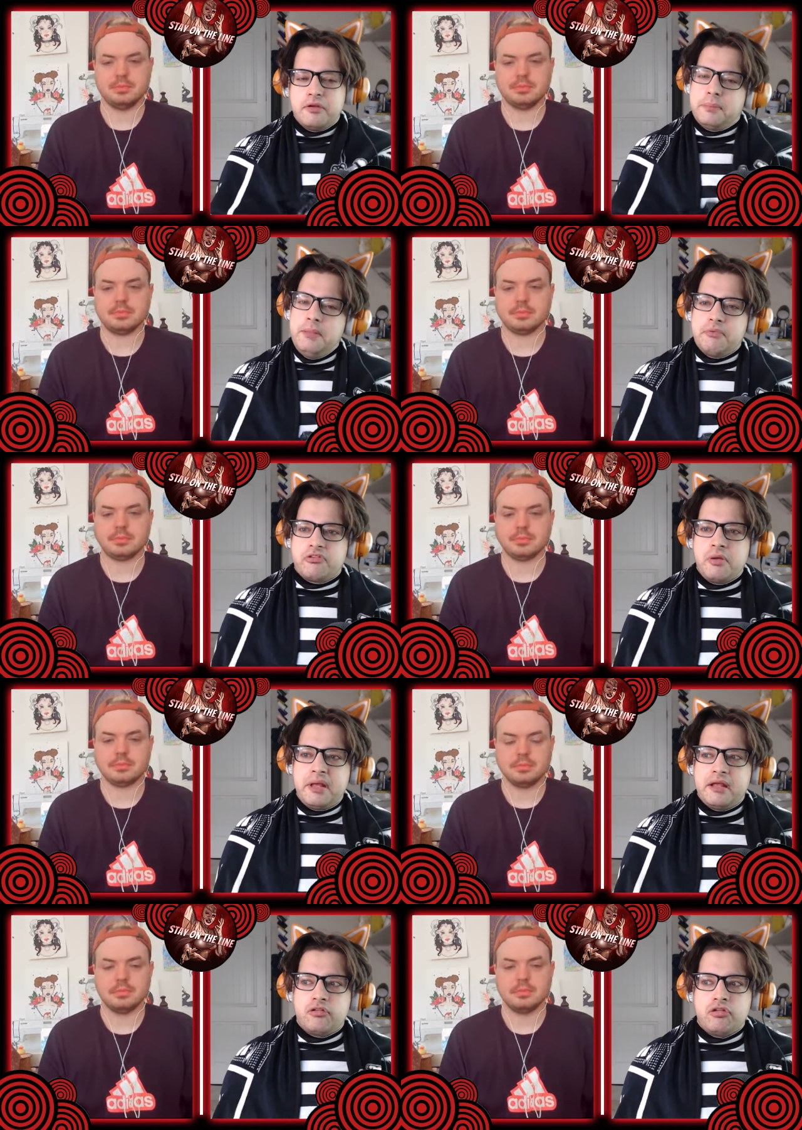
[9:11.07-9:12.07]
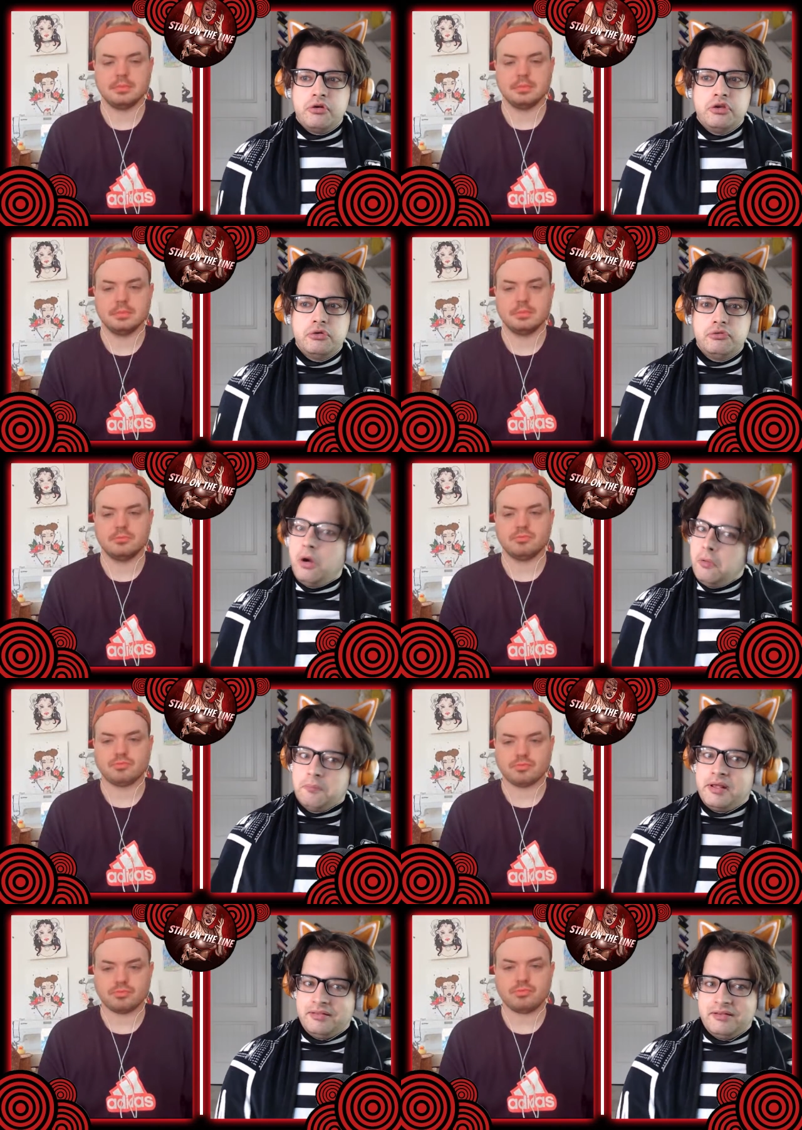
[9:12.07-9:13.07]
Speaker 1: people. So I'm like, so you don't
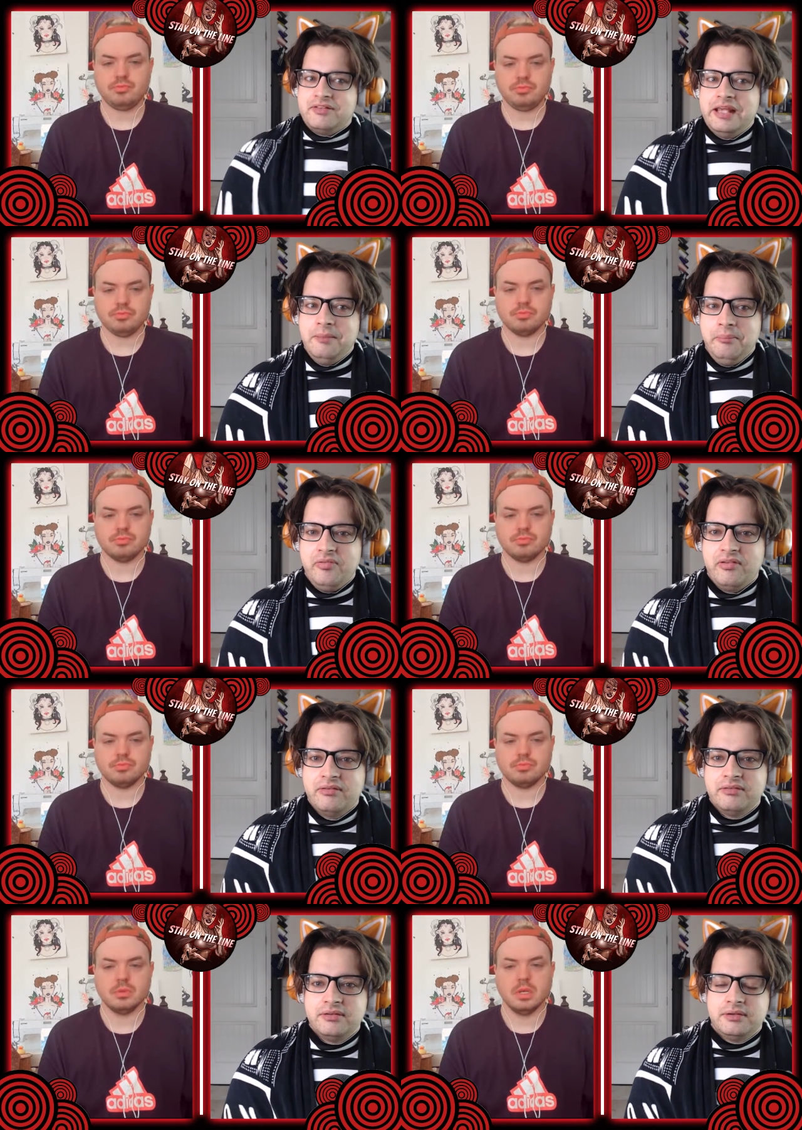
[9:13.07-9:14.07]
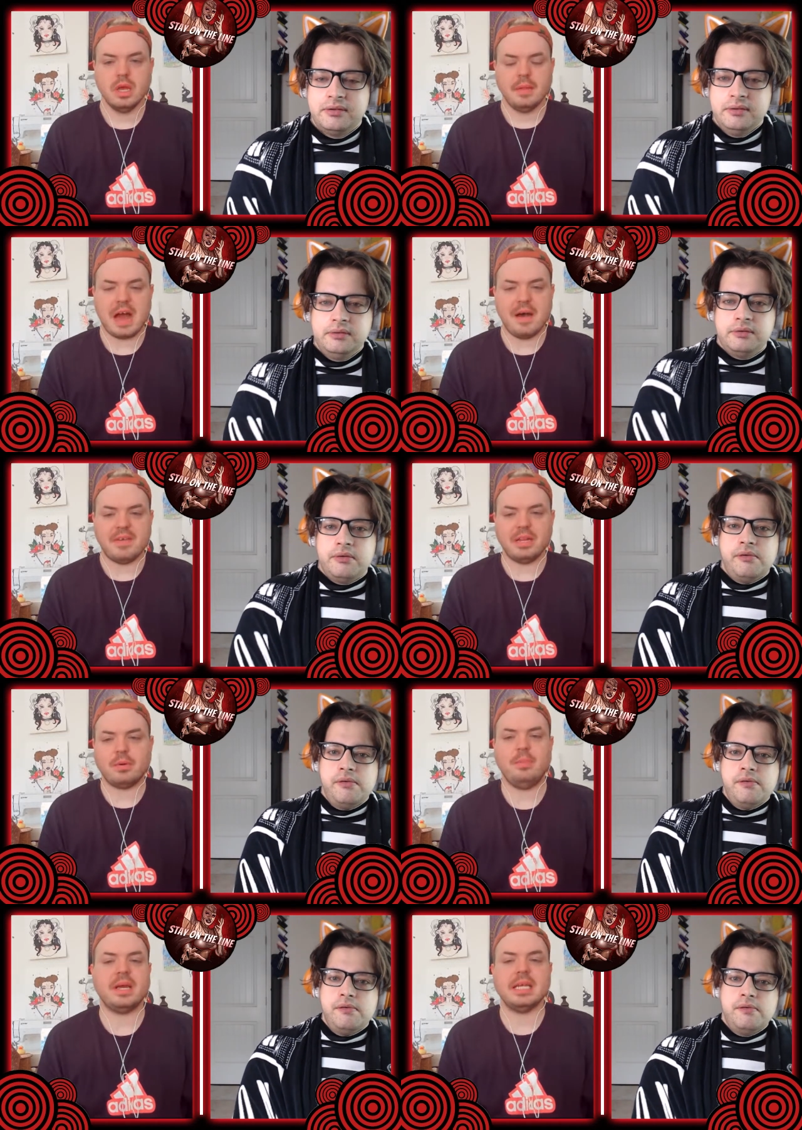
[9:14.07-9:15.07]
pick the teams.
Speaker 2: They're like, we're
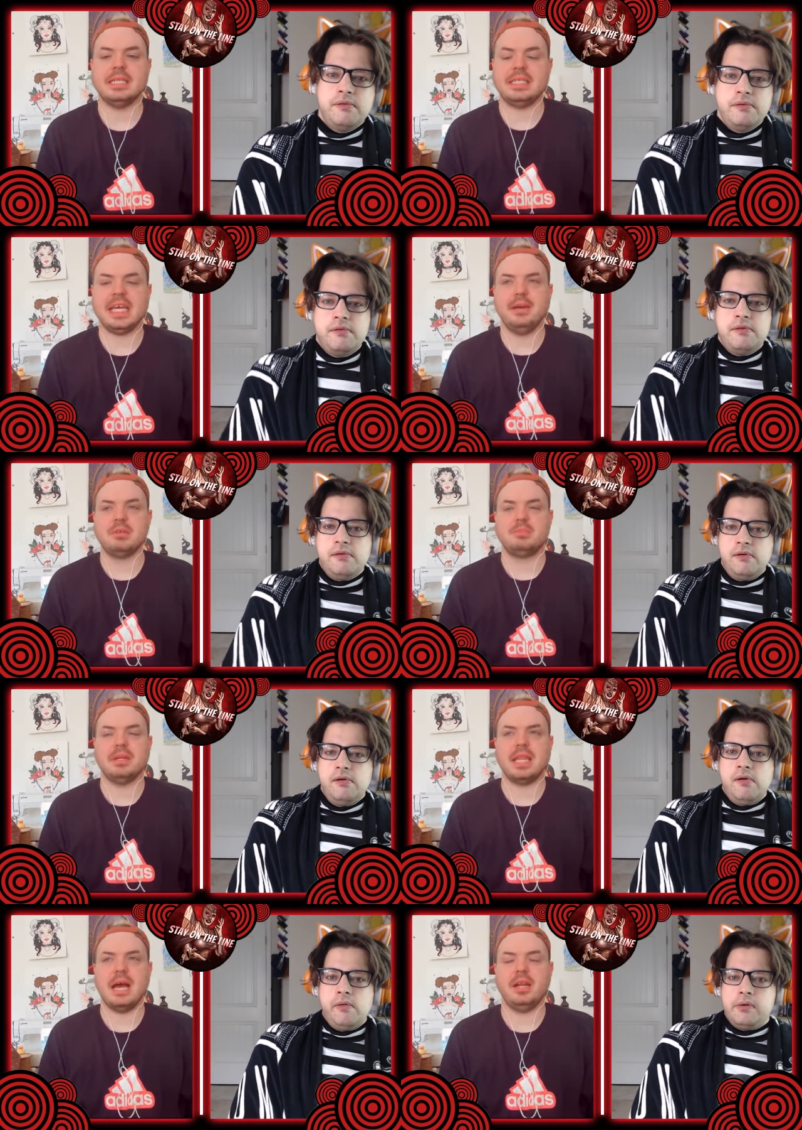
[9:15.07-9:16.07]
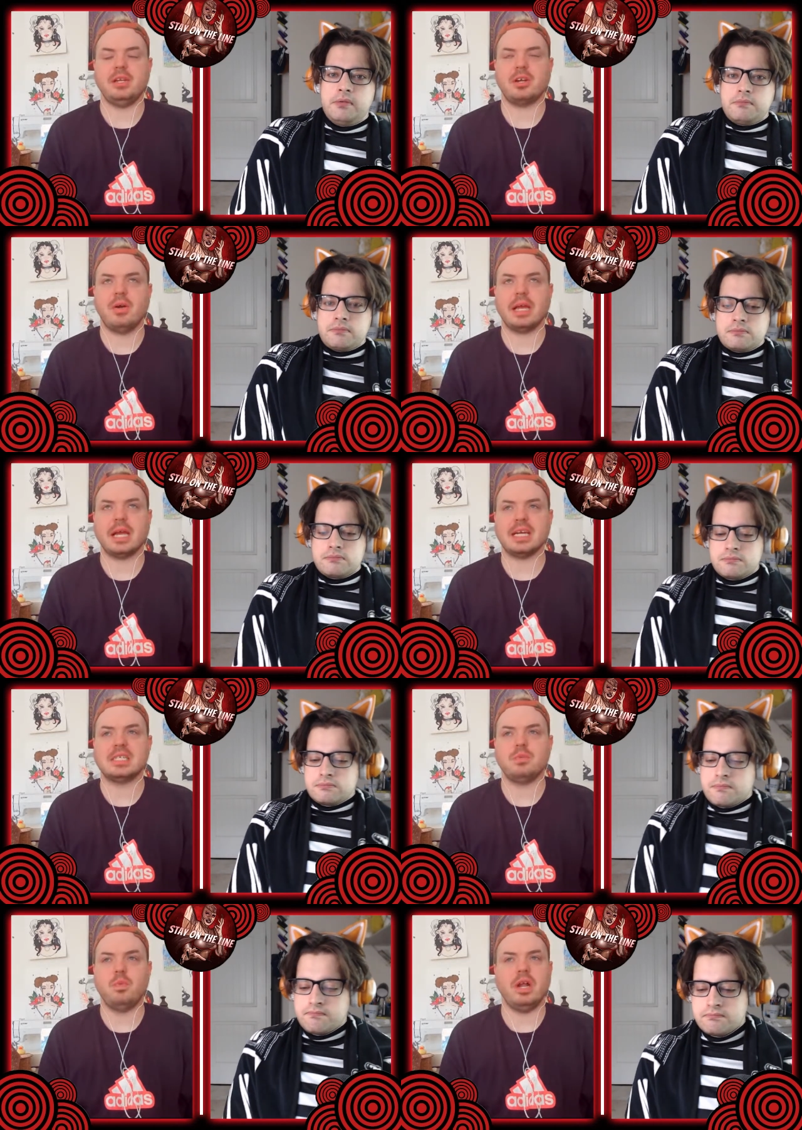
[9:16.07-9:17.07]
picking the teams, but then you're going
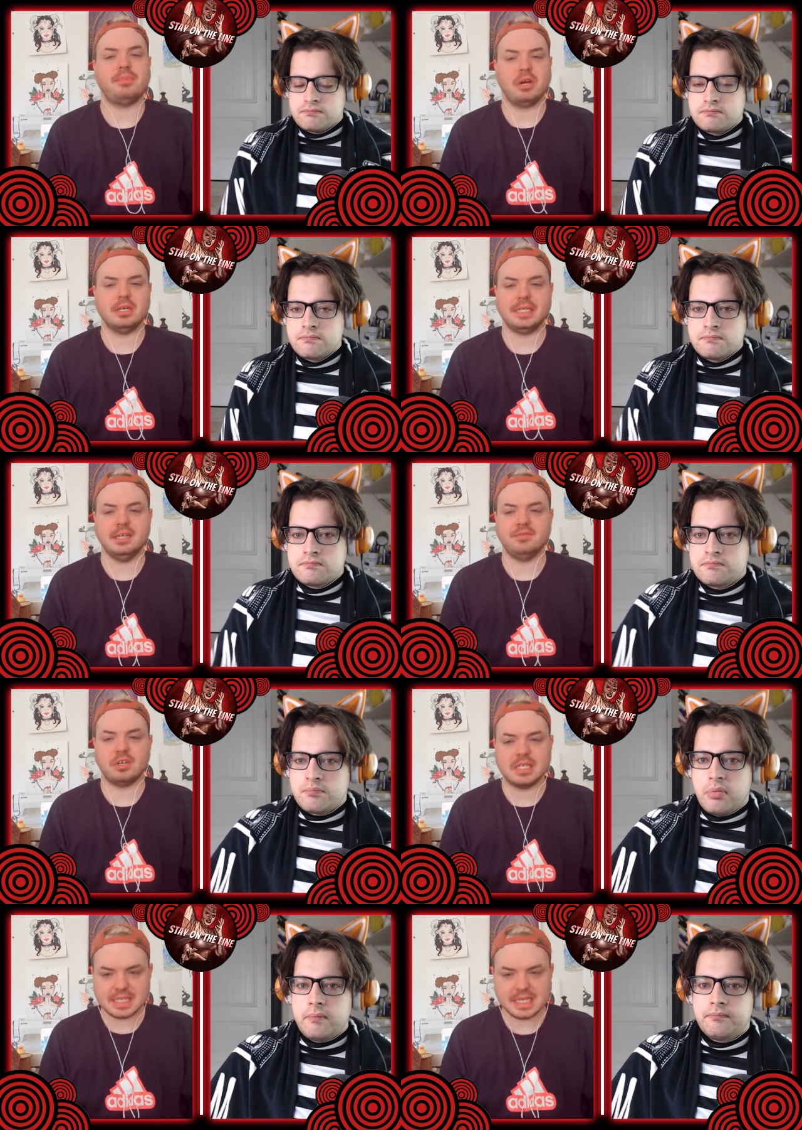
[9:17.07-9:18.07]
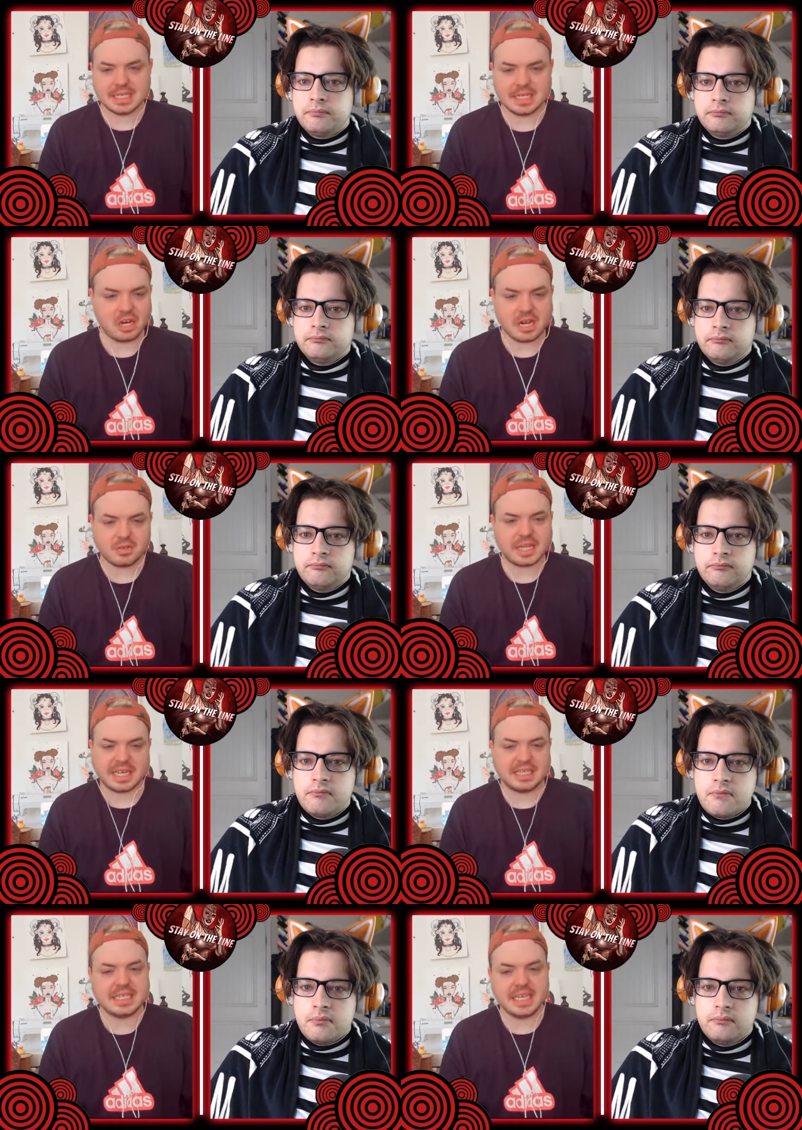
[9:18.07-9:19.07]
against one person versus they're not doing like a
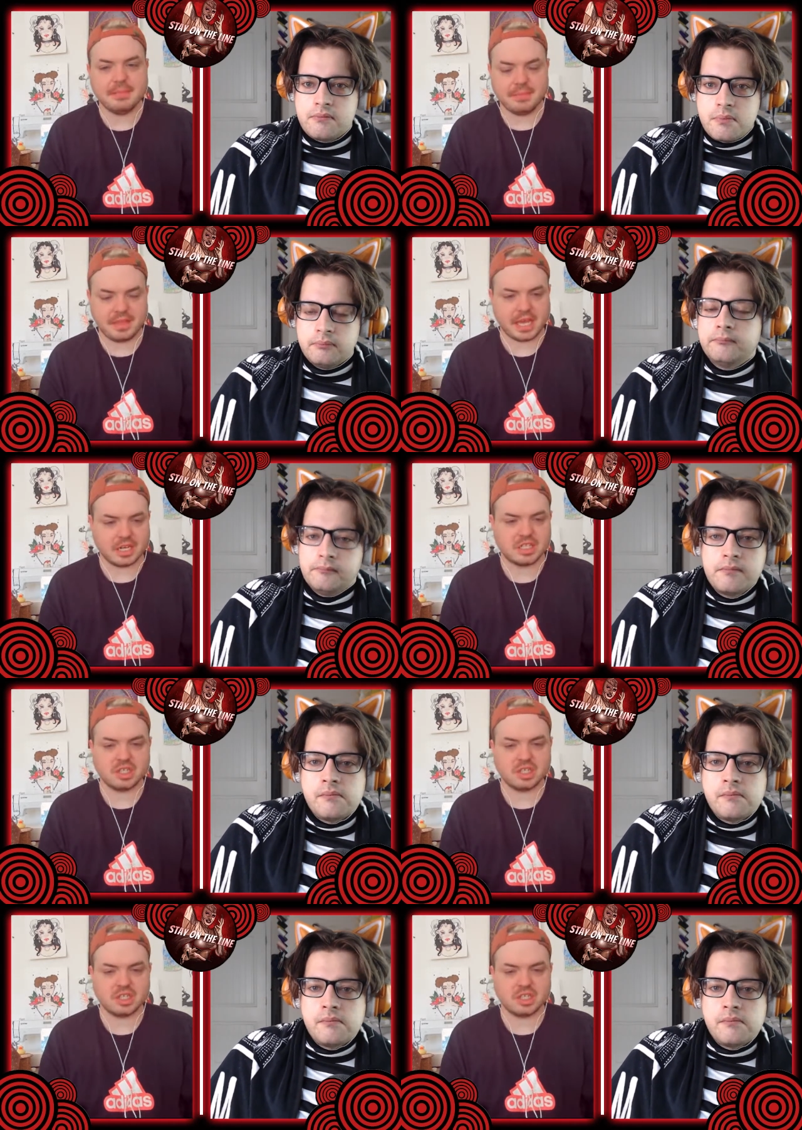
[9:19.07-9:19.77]
team thing.
Speaker 1: It's just